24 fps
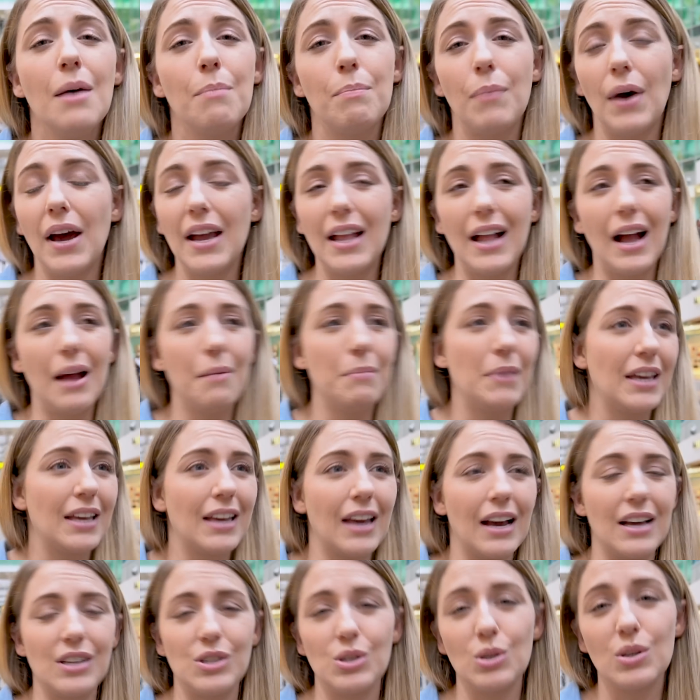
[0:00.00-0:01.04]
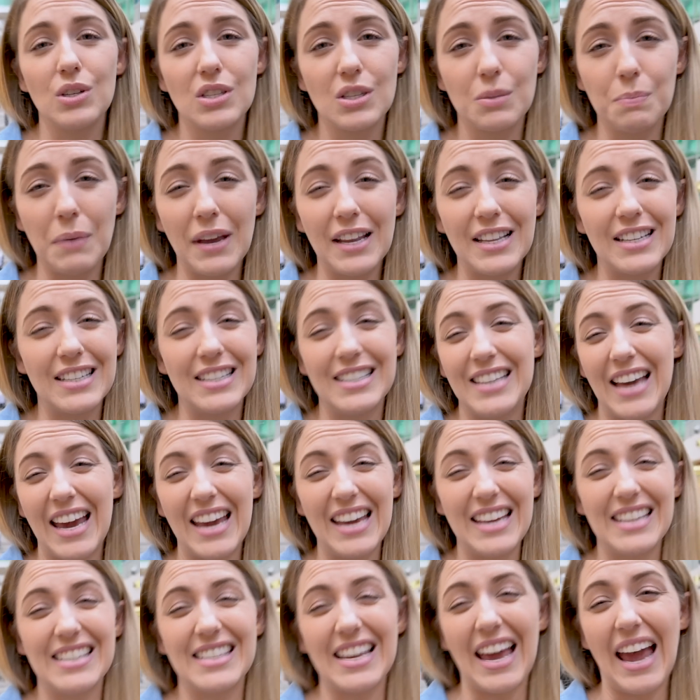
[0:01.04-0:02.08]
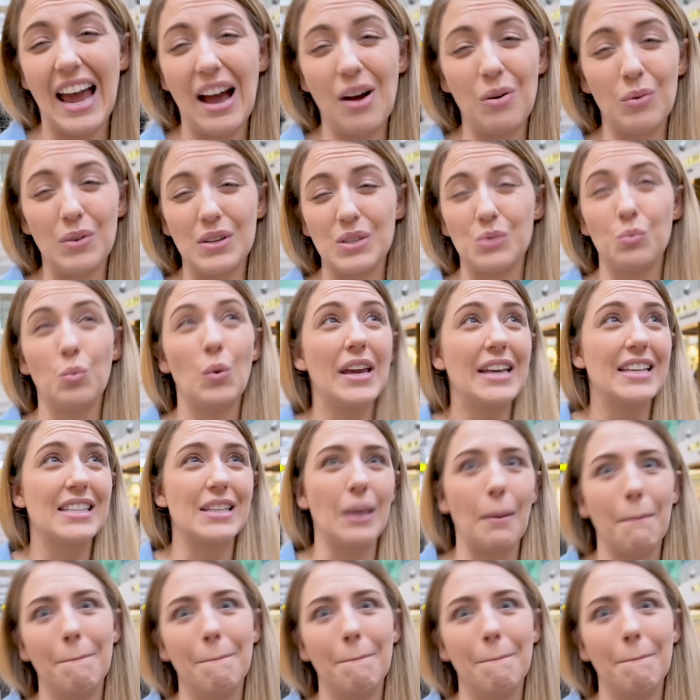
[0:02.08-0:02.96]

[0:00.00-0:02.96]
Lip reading: But I mean guys, you could spend days, hours, weeks,